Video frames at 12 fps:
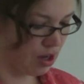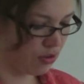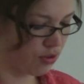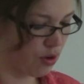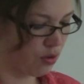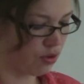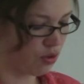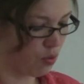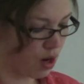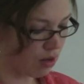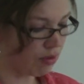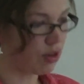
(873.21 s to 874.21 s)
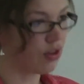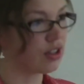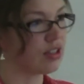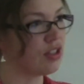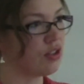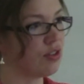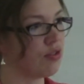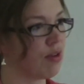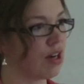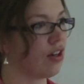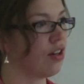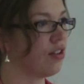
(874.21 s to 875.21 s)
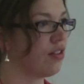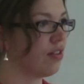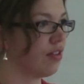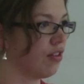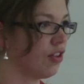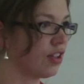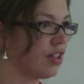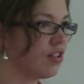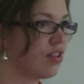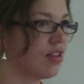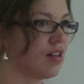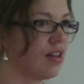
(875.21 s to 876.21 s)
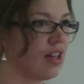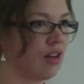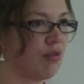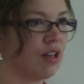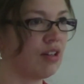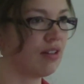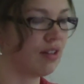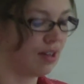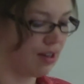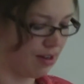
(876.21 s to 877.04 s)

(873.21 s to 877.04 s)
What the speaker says: So the winery looked into its records, looked into the delinquent